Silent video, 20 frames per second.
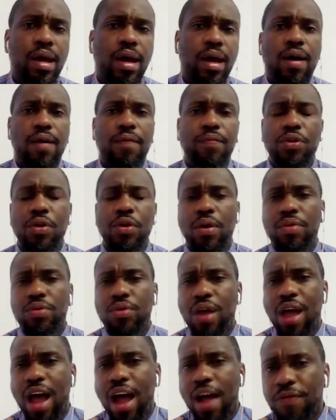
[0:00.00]
Um, the,
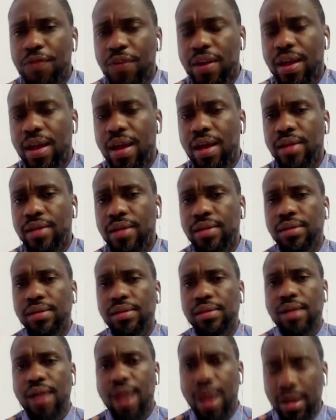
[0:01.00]
the African
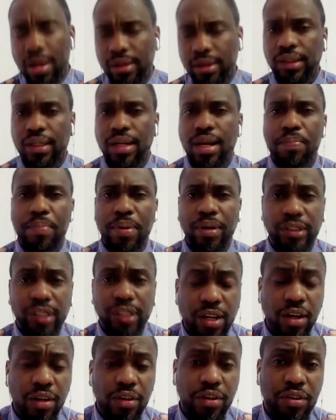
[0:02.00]
continent,
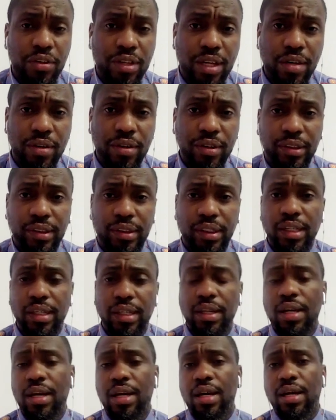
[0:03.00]
particularly the D R
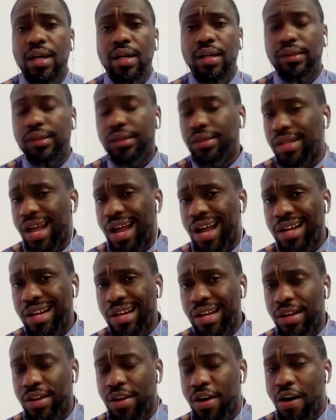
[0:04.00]
C, is in dire
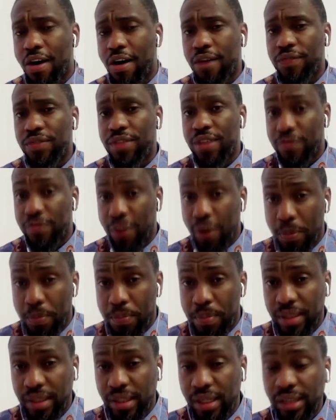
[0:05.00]
need of
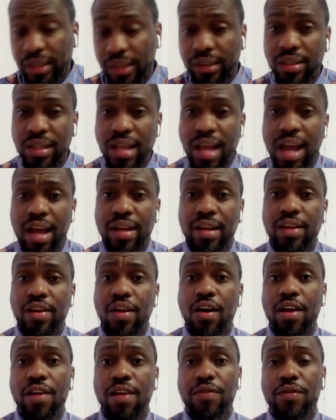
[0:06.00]
development, is in dire need
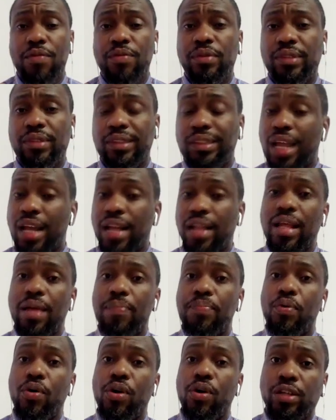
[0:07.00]
of even selling
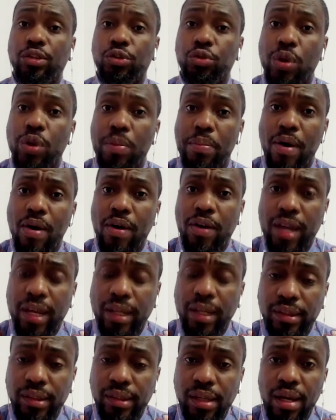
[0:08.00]
their product to a
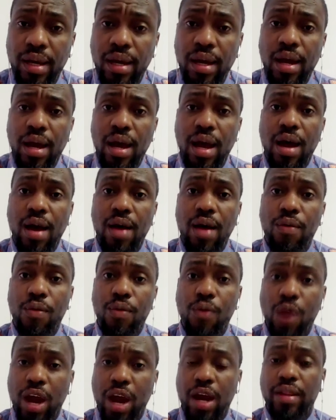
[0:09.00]
market uh,
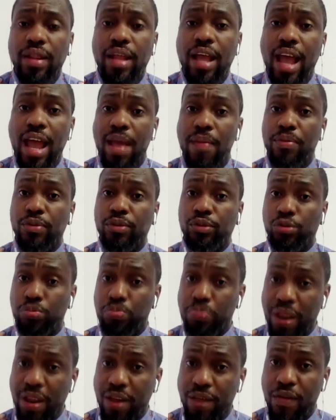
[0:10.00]
where they're able to
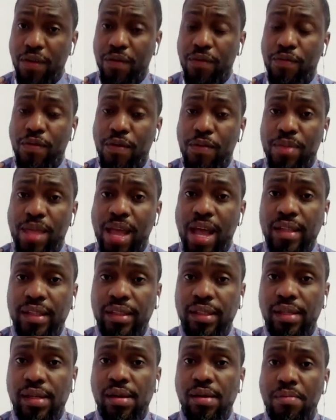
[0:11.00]
benefit from
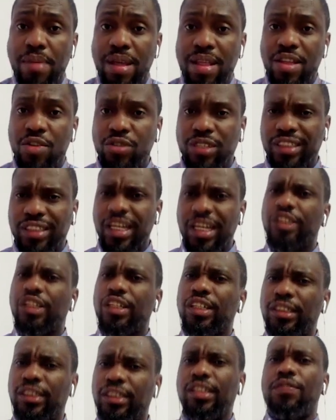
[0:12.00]
that. But the
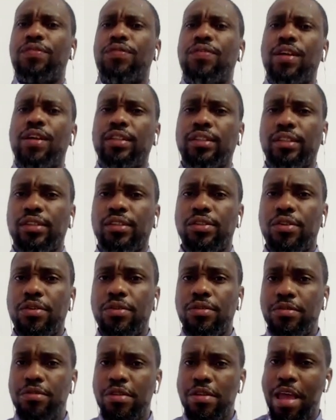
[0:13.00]
discussion is different. You
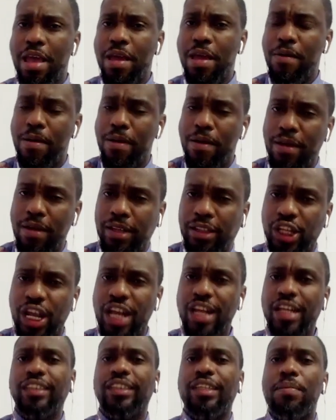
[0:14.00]
know, a, a
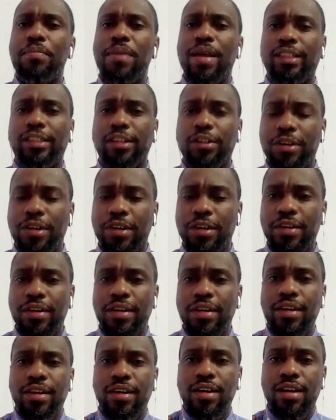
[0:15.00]
Chinese ambassador,
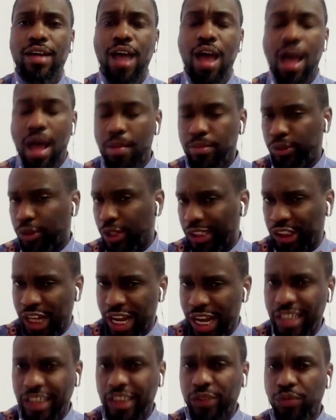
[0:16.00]
um, a
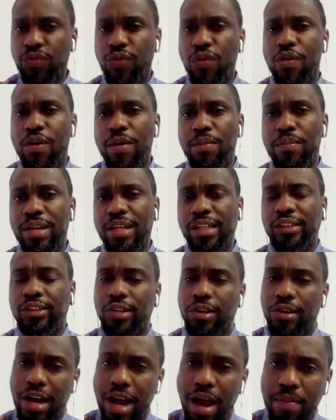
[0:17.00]
Chinese foreign
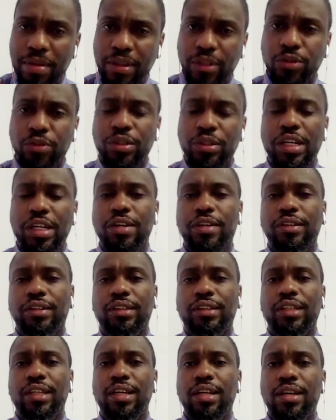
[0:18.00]
minister coming to the D R
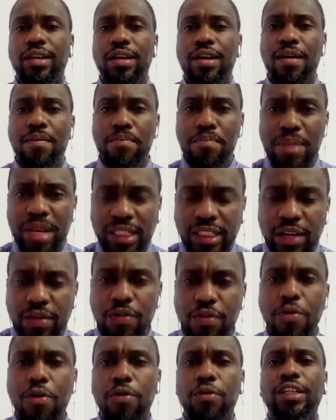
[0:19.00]
C,
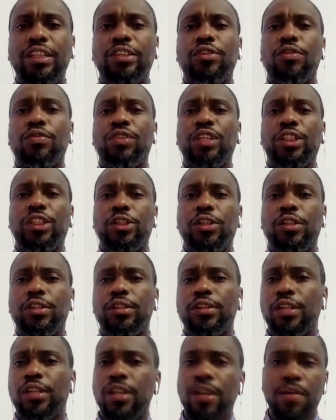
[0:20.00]
meeting Congolese
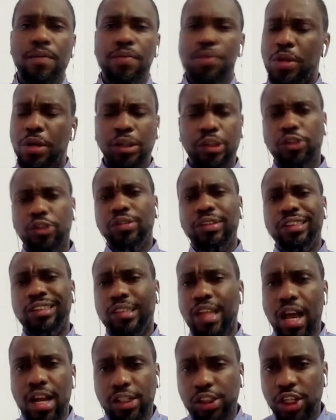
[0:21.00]
officials, there is no
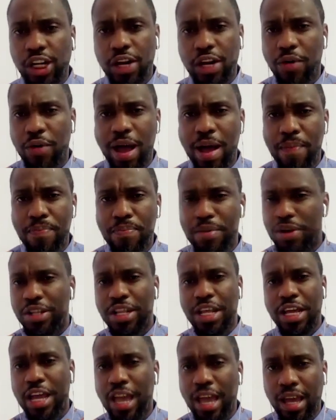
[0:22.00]
discussion around
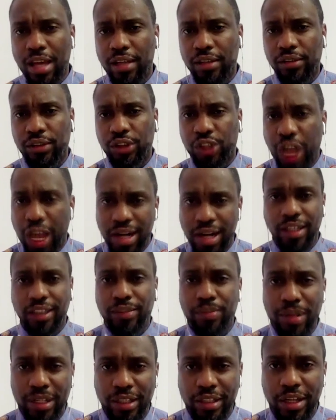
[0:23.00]
building a
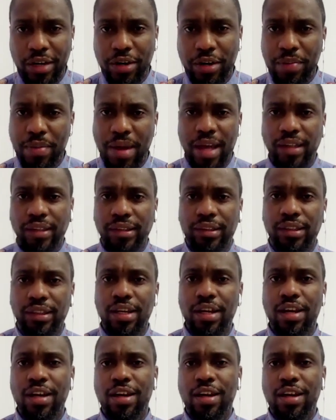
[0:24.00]
Chinese military base.